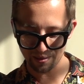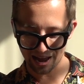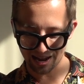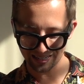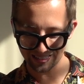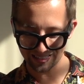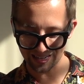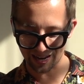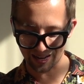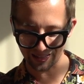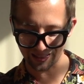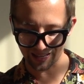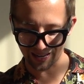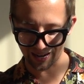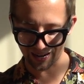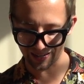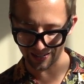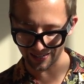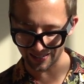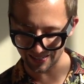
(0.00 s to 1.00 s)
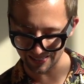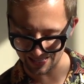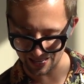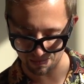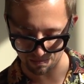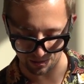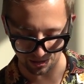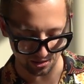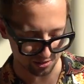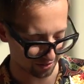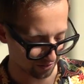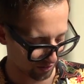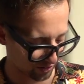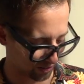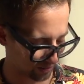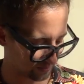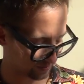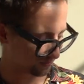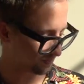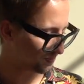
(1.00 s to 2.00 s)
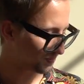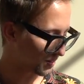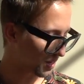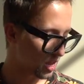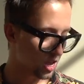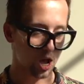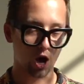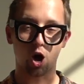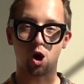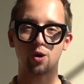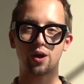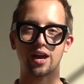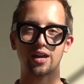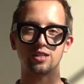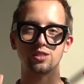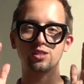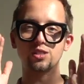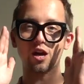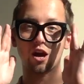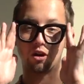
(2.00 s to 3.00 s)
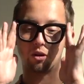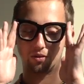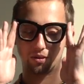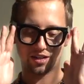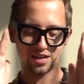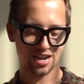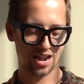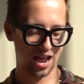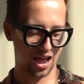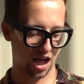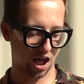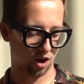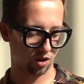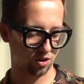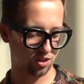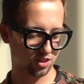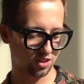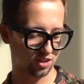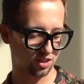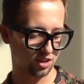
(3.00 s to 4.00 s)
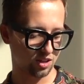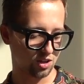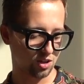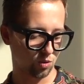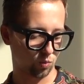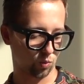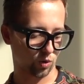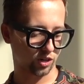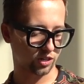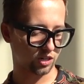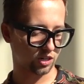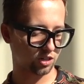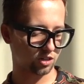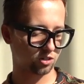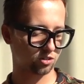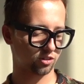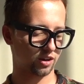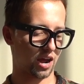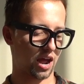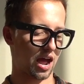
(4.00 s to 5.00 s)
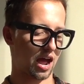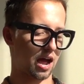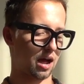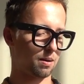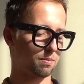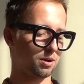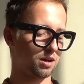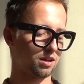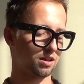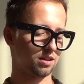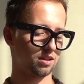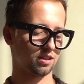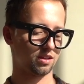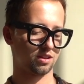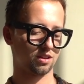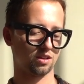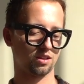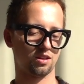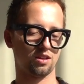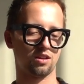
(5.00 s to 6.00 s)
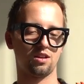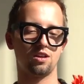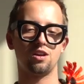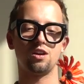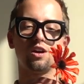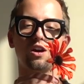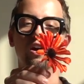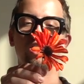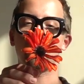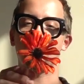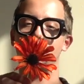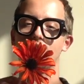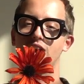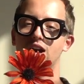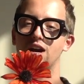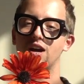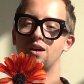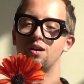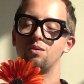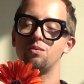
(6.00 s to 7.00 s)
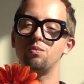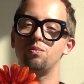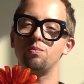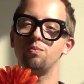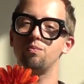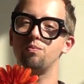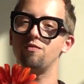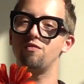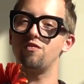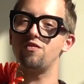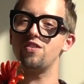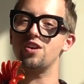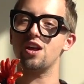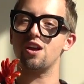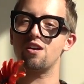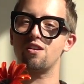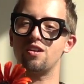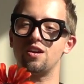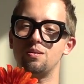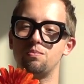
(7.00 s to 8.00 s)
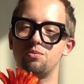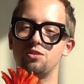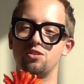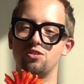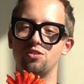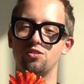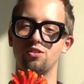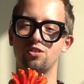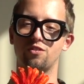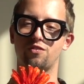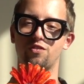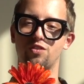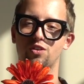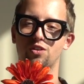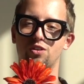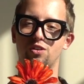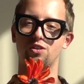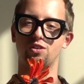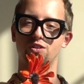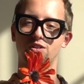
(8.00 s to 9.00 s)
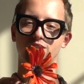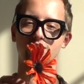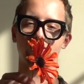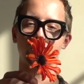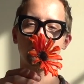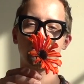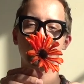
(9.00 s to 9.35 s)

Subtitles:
back down there. Isn't that beautiful? Okay, so now we're going to grab our very beautiful